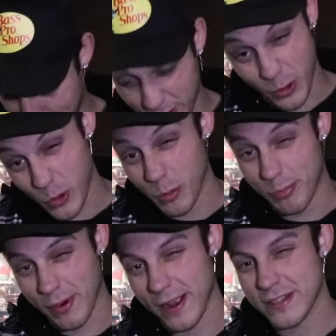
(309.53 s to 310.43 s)
the whole
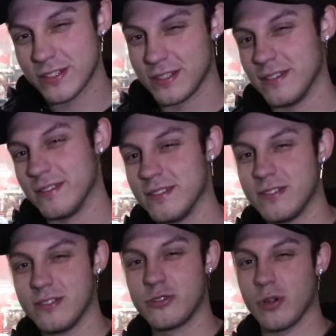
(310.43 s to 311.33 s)
Bryce
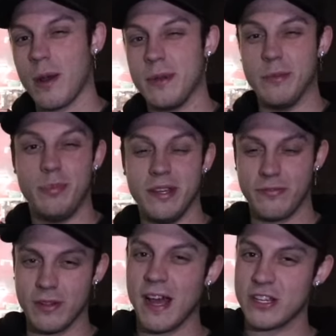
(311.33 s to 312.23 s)
and Stromedy
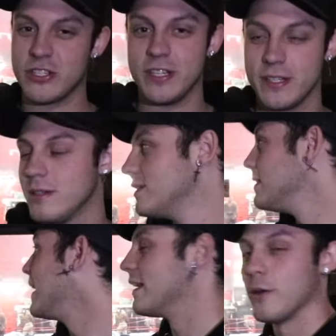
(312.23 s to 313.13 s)
beef last year.
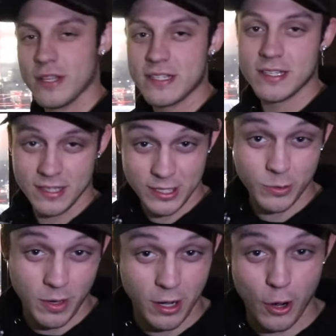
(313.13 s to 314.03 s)
Yeah, no, this
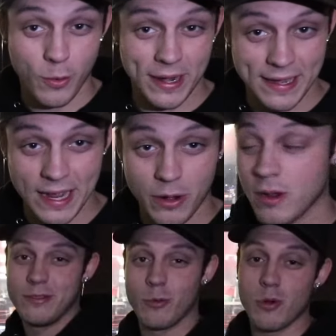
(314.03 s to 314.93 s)
is where it all went
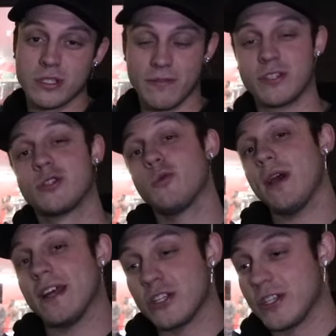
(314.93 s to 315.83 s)
down. The roles have
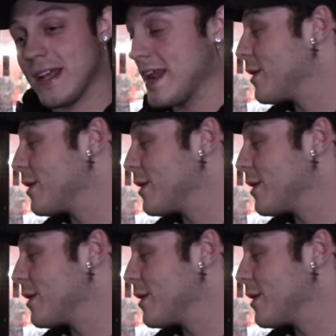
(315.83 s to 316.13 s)
switched, and